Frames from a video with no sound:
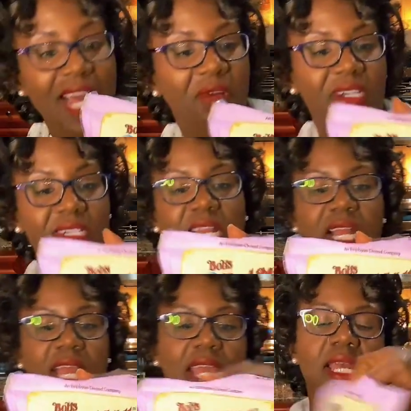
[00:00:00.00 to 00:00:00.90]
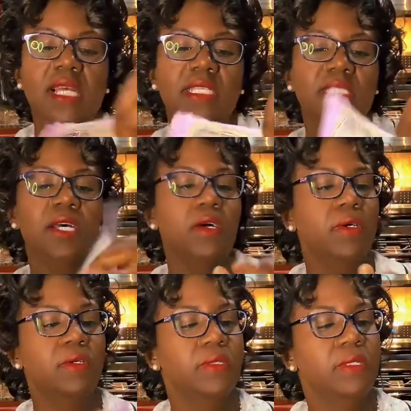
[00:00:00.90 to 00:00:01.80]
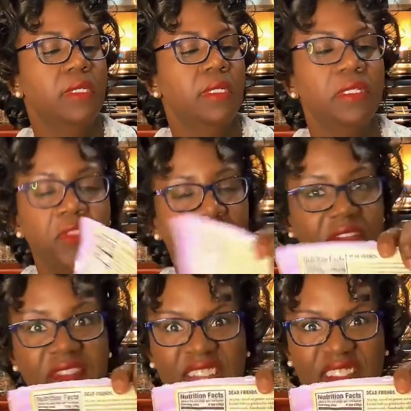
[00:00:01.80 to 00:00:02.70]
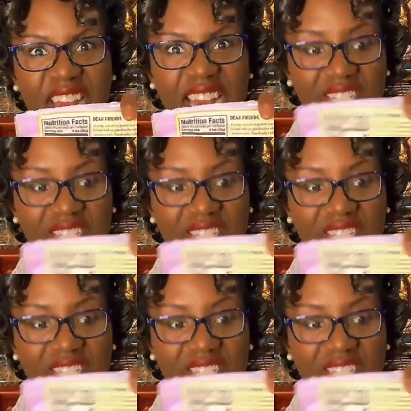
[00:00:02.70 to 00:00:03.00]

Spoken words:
flour, all right? So 35